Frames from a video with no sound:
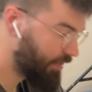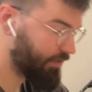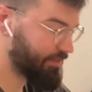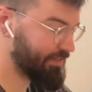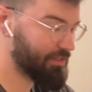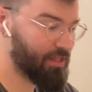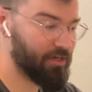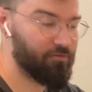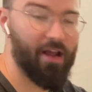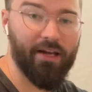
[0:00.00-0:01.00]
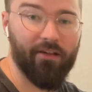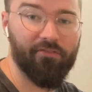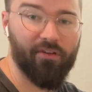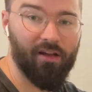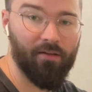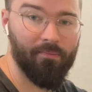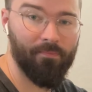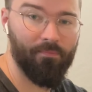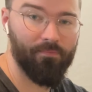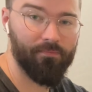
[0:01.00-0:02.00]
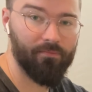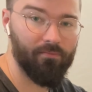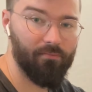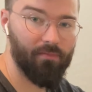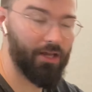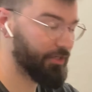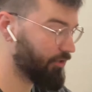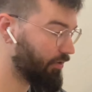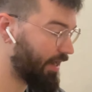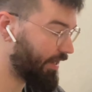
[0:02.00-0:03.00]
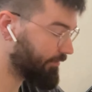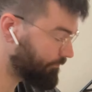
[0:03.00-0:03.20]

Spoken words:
this is a lot of writing from undergrad.